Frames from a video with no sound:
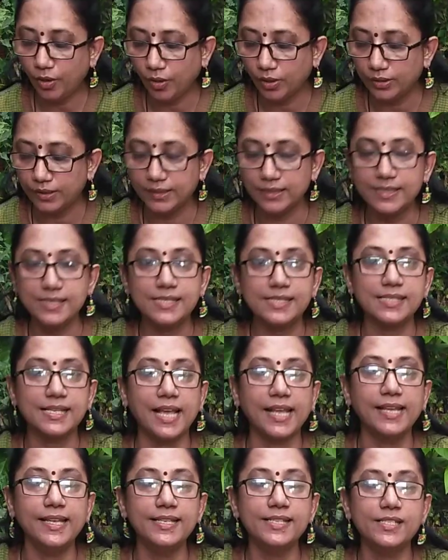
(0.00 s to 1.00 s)
on the
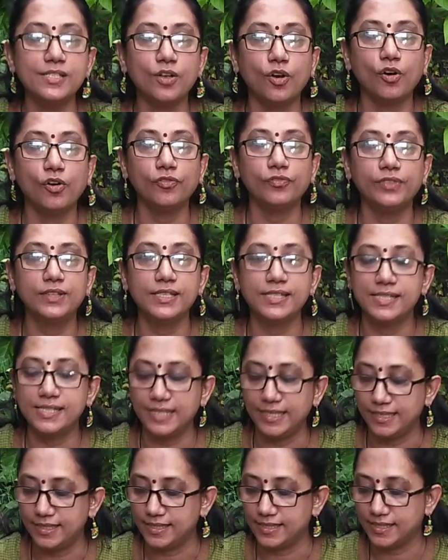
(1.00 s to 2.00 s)
size of the
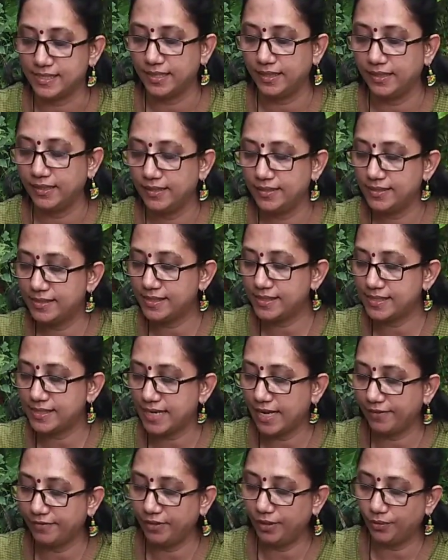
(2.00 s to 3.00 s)
seeds, just
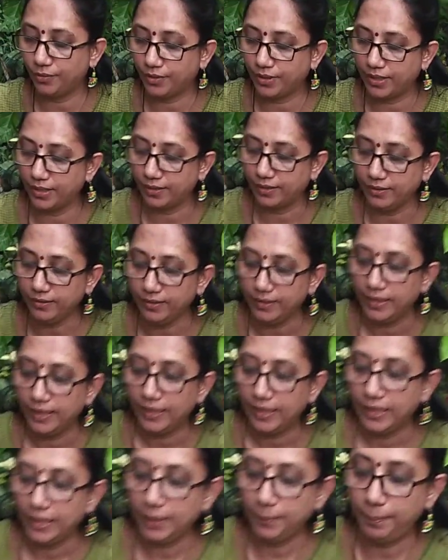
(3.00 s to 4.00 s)
have a look here,
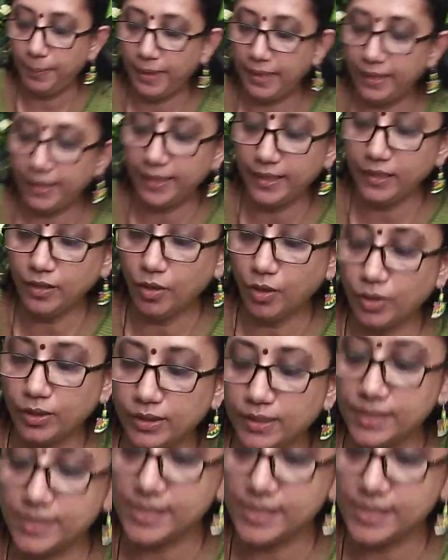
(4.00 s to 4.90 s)
depending on the